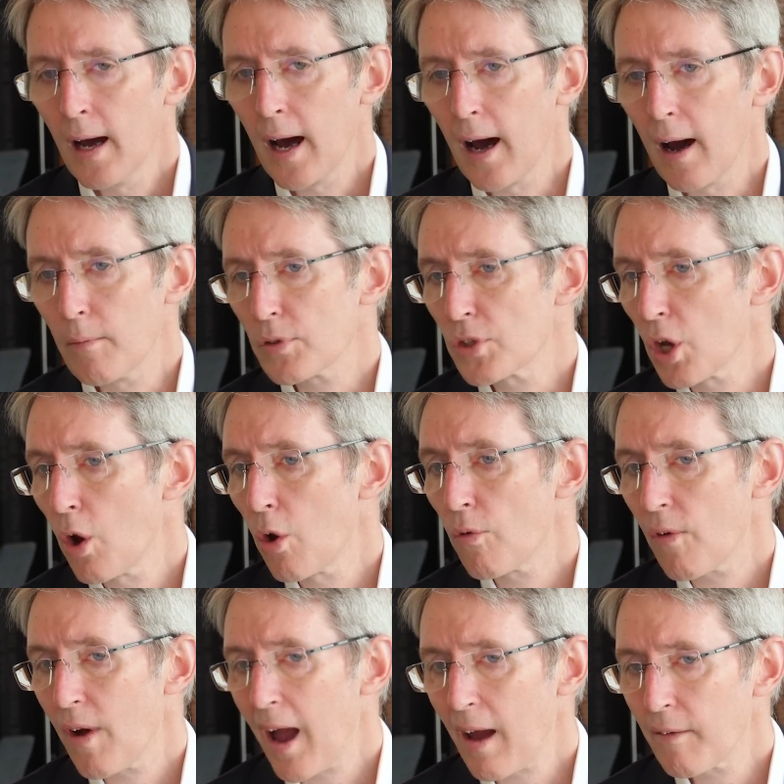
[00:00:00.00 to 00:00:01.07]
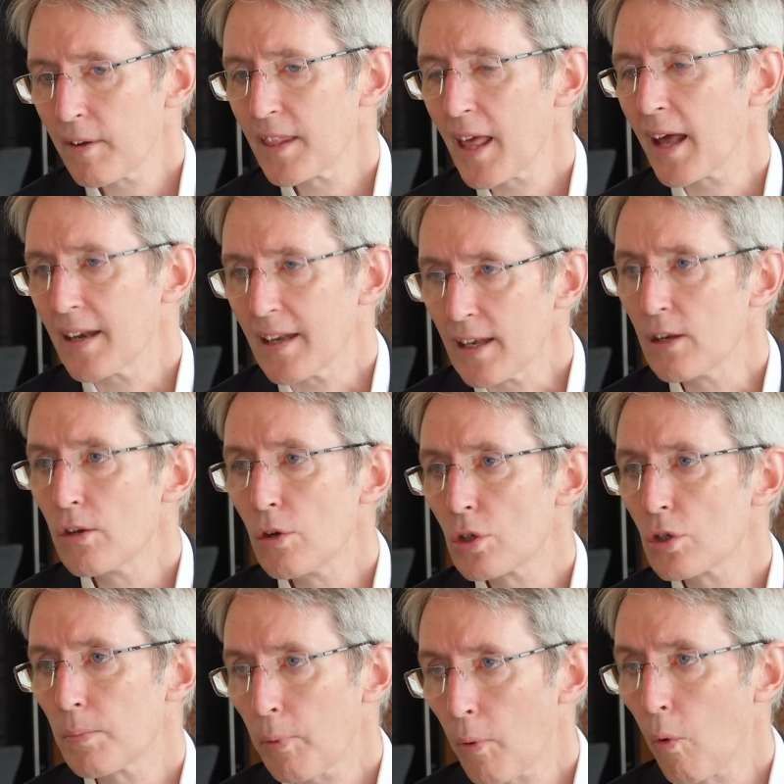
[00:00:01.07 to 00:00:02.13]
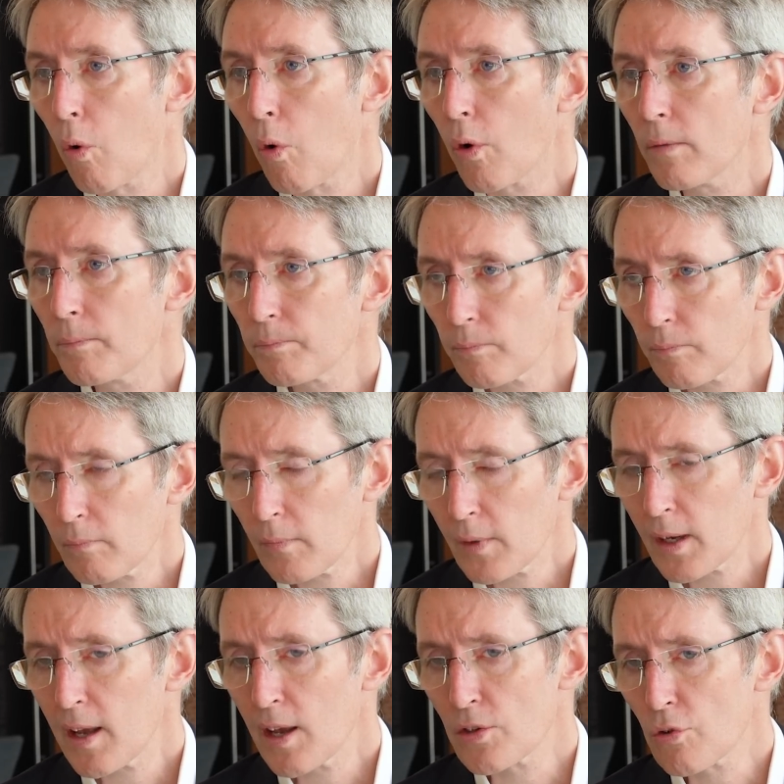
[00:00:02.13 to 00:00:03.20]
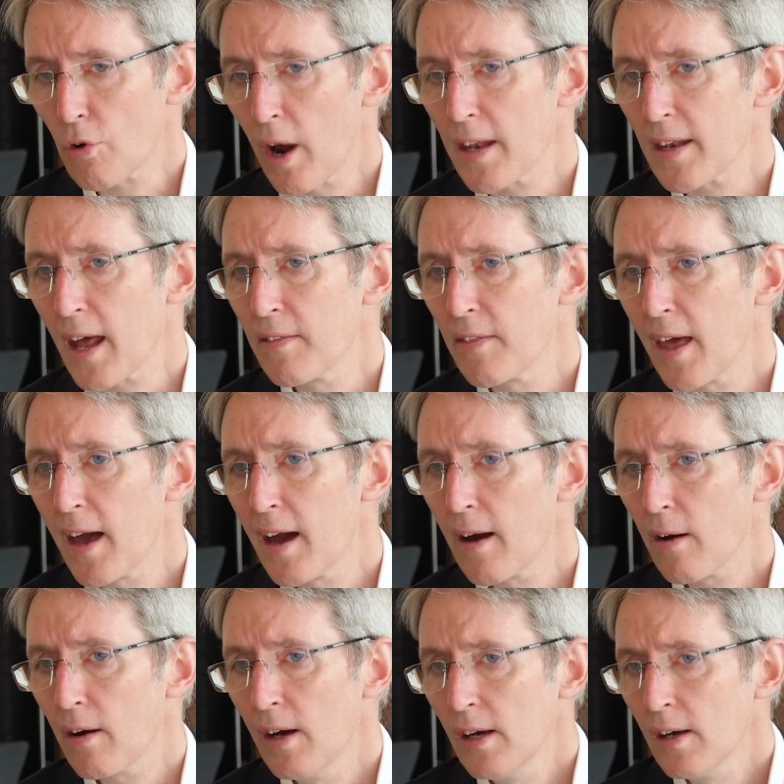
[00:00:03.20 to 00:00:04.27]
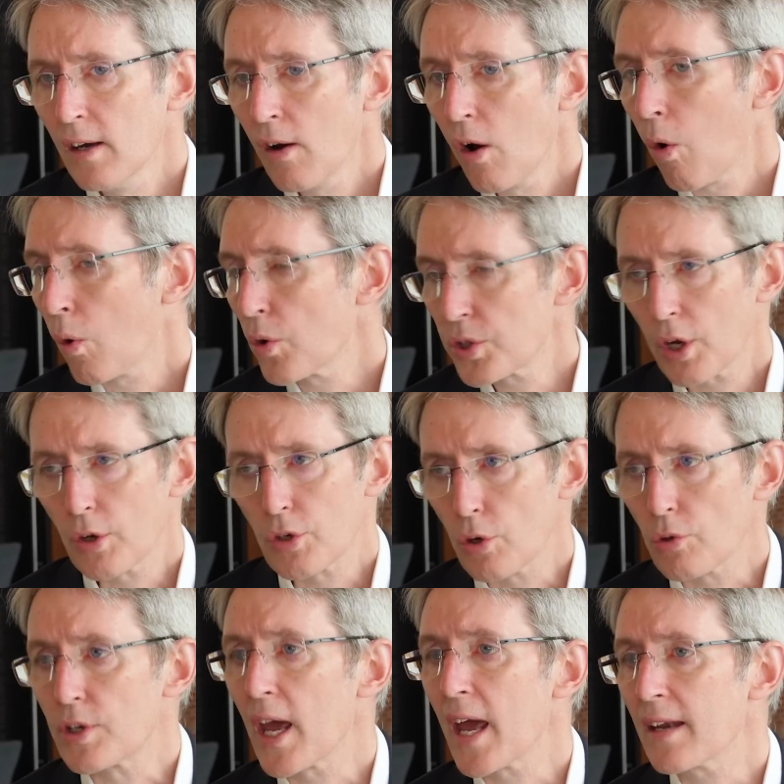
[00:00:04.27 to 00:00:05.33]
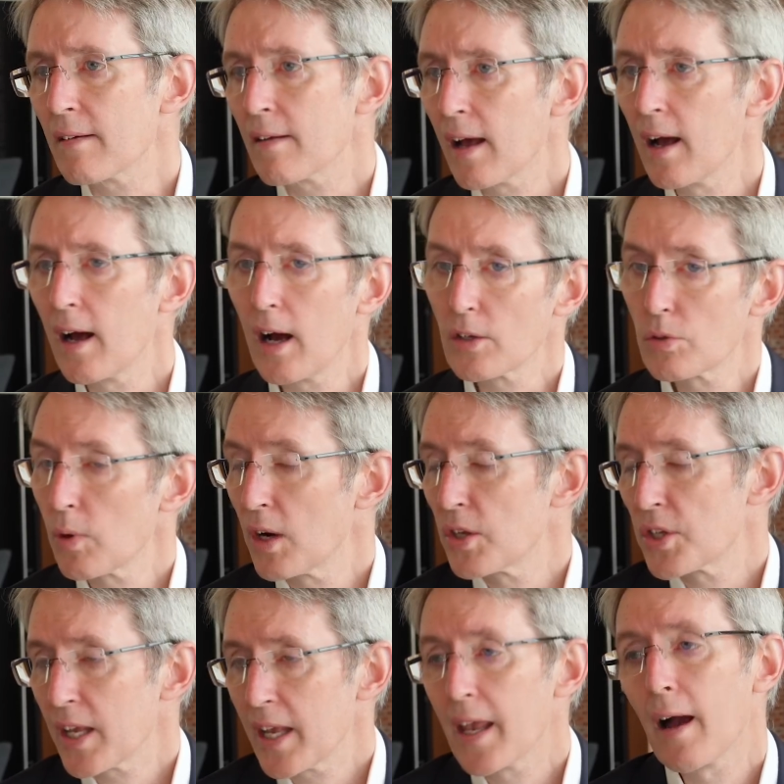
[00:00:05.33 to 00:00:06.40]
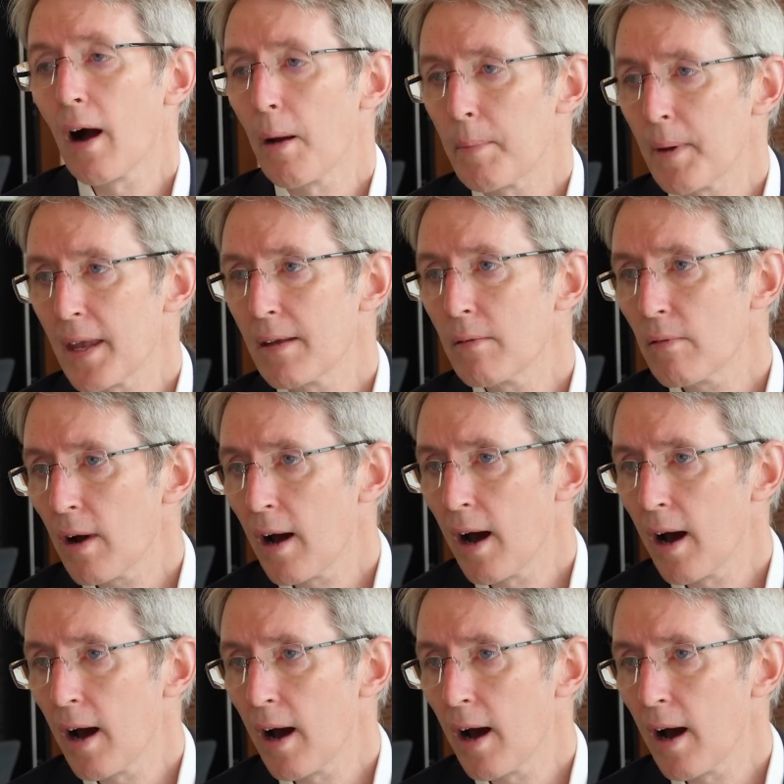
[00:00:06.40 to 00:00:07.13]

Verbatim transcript: Uh, so having that EU support is great, and they also do debt uh, as well as the EIB.